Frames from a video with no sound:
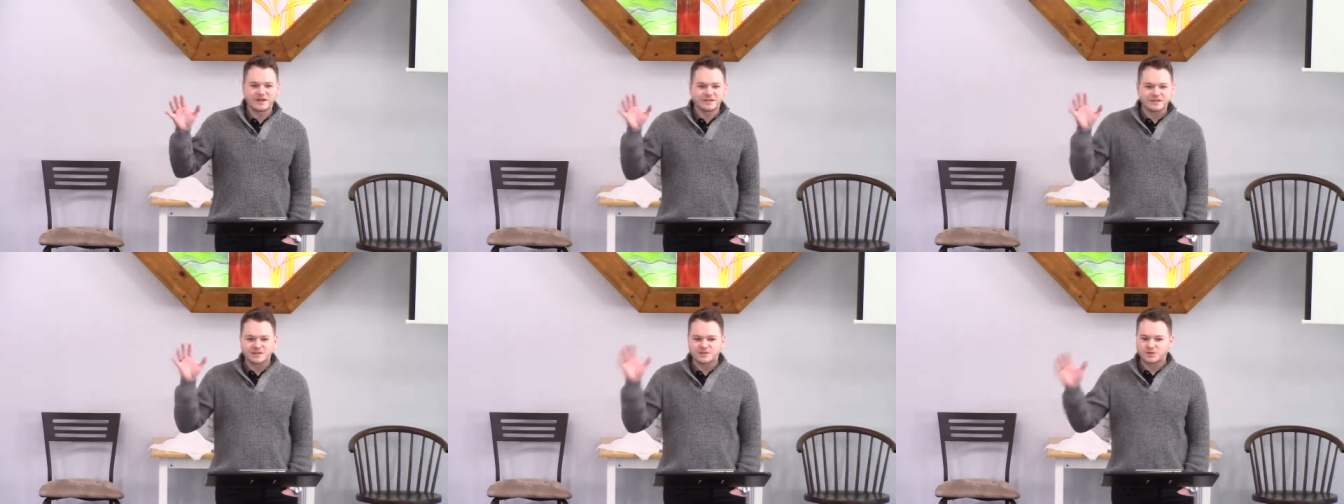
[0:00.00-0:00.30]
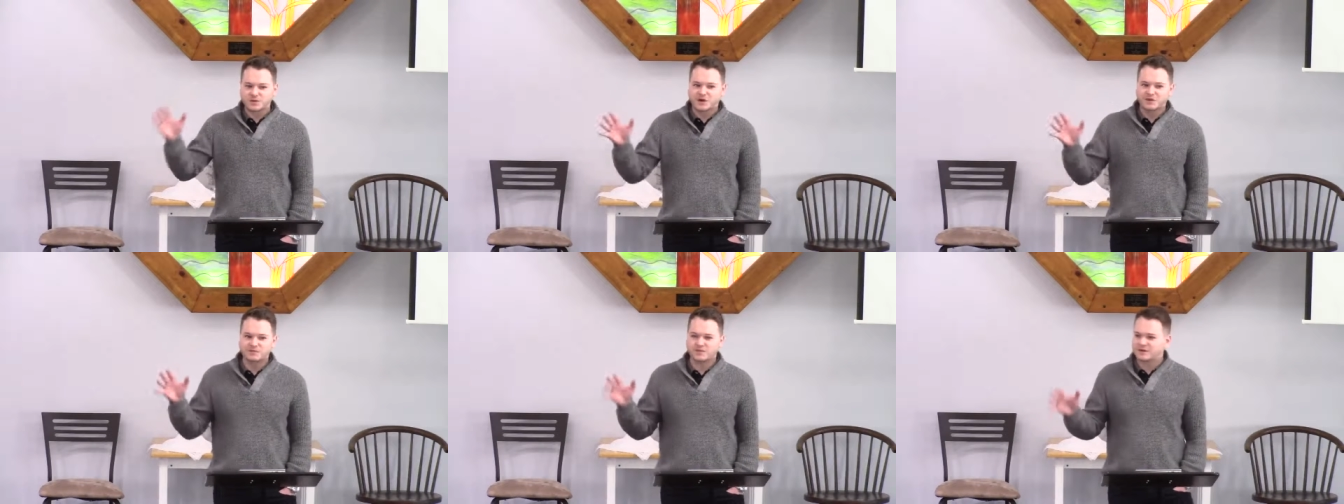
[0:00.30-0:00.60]
at
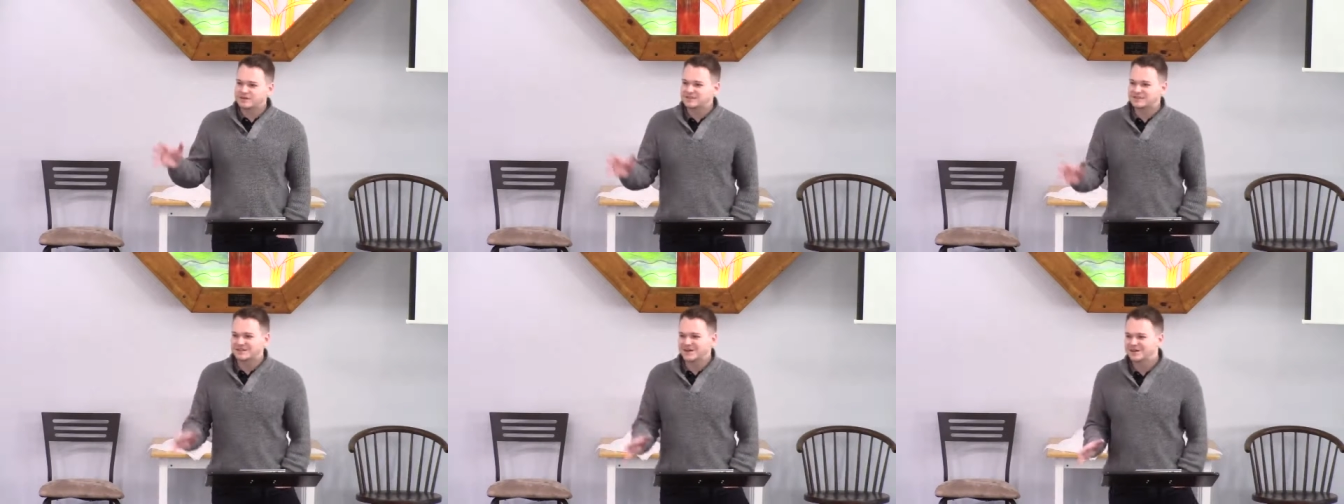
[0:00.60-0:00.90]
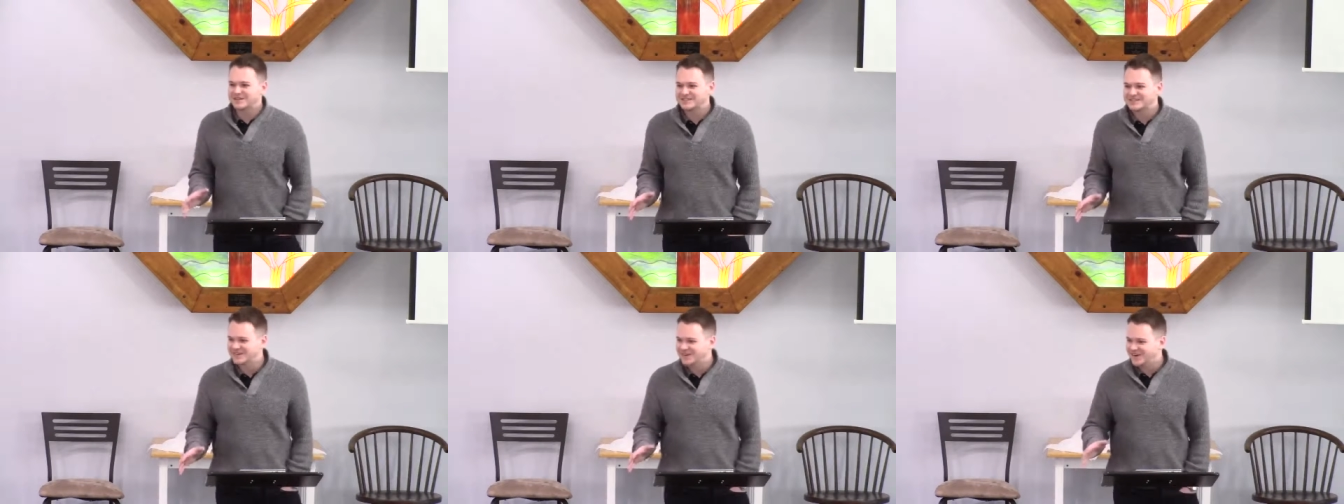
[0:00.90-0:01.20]
least one more
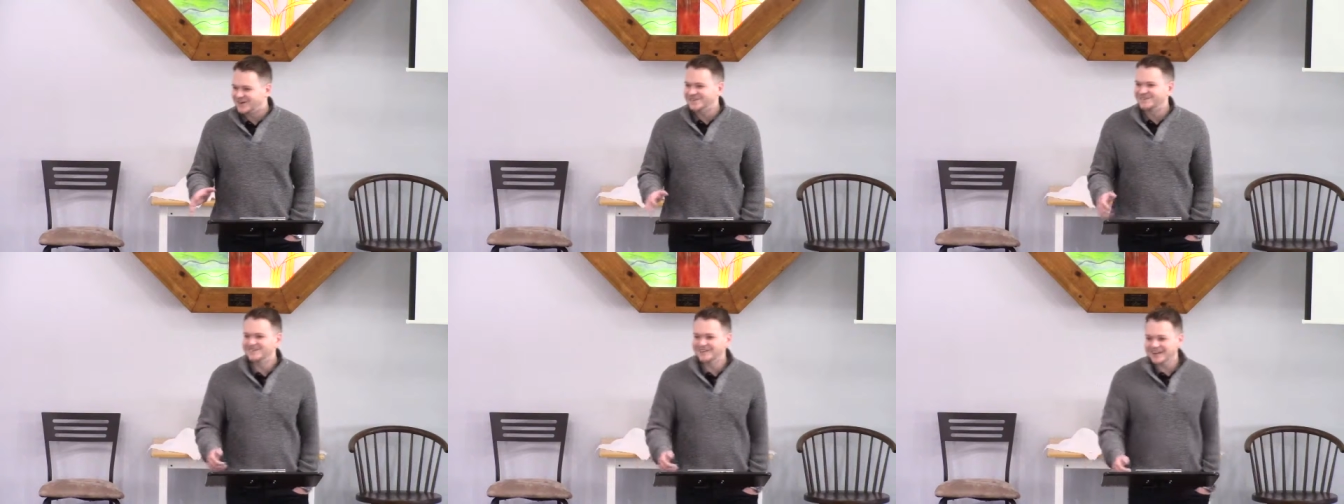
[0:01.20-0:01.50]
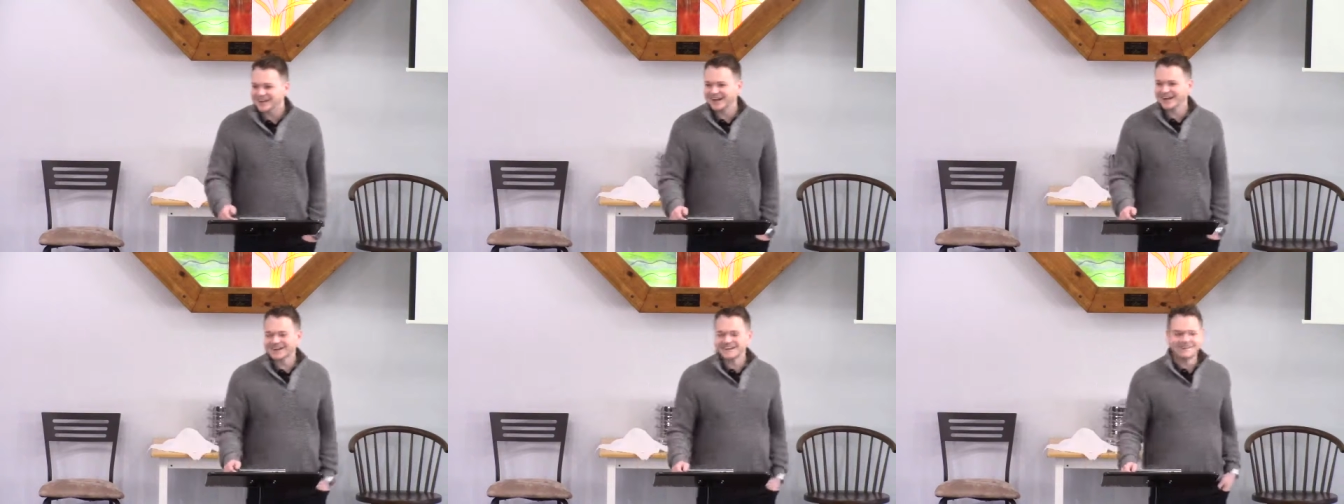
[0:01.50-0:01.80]
snowstorm?
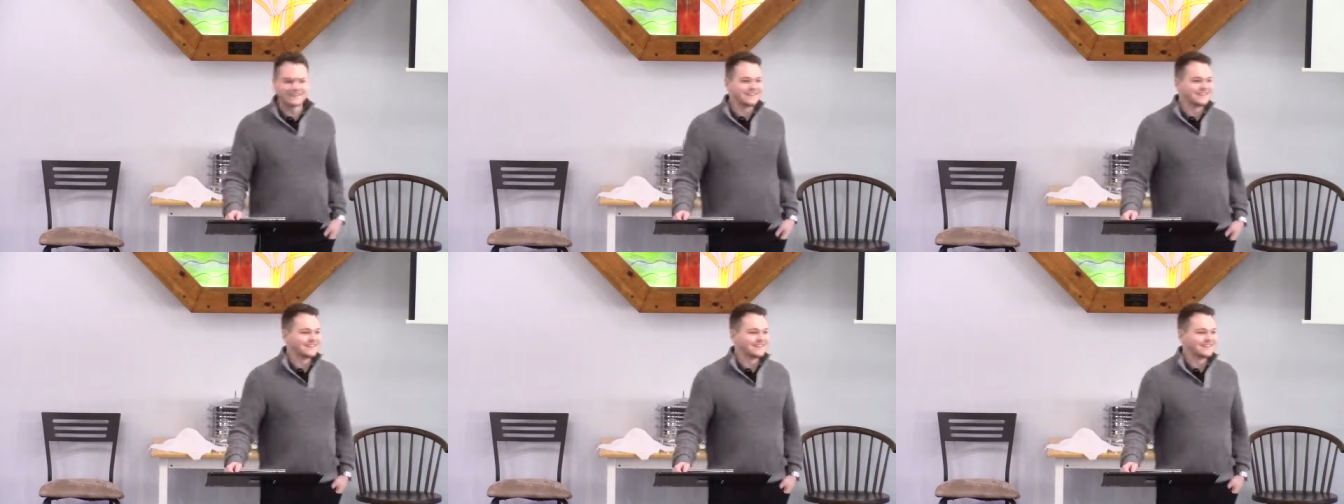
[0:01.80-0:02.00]
Yeah.